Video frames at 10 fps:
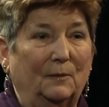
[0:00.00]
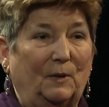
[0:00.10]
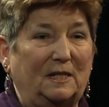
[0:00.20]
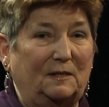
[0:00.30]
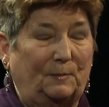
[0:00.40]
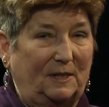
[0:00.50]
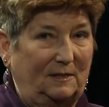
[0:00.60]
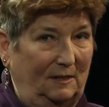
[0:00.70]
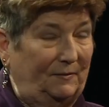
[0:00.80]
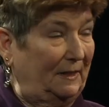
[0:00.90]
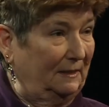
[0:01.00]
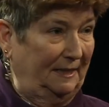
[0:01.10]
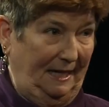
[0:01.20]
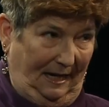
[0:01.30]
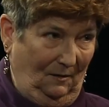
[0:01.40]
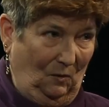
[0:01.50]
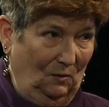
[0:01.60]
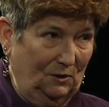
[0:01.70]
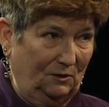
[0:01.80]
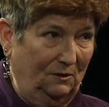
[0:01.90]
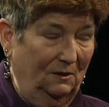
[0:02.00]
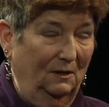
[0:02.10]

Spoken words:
but specifically Amherst,